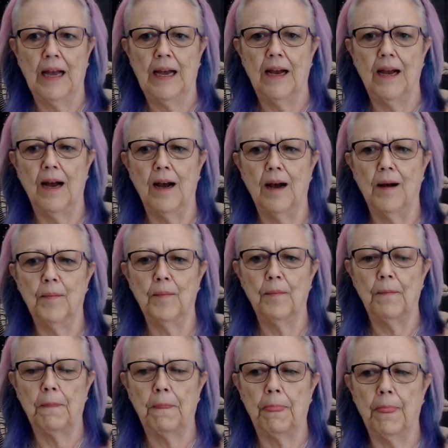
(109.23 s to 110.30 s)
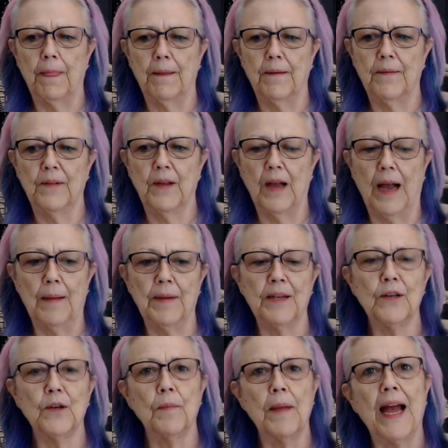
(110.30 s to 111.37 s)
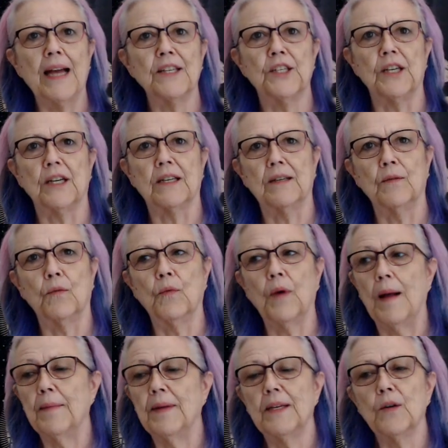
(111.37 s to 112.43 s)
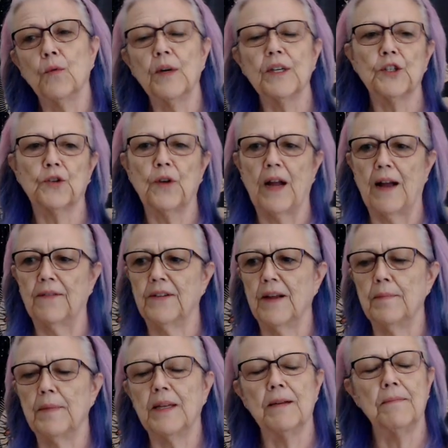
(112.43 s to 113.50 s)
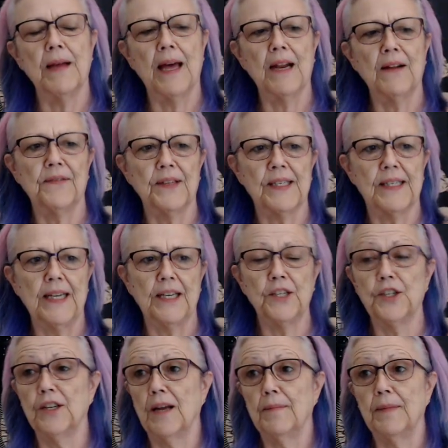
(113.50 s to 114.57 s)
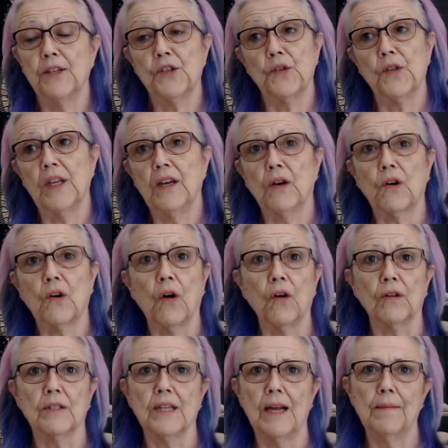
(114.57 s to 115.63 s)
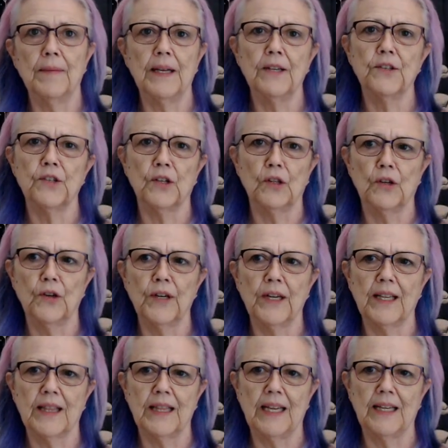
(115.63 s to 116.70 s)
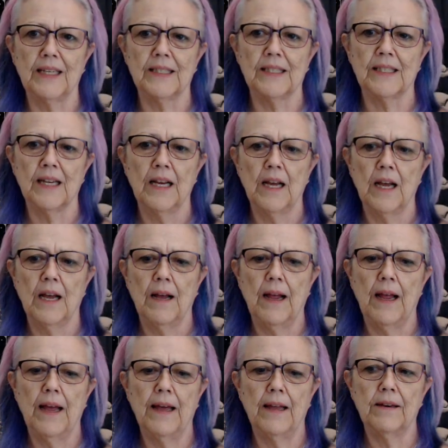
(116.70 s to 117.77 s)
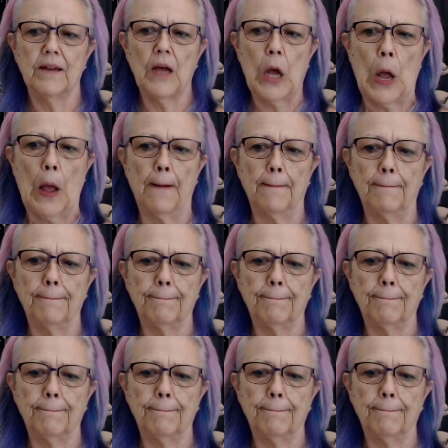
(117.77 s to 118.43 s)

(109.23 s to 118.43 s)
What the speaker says: Um, I'm into magic. I'm into witchcraft. I'm into manifestation. I'm into the occult. I'm into learning things, and I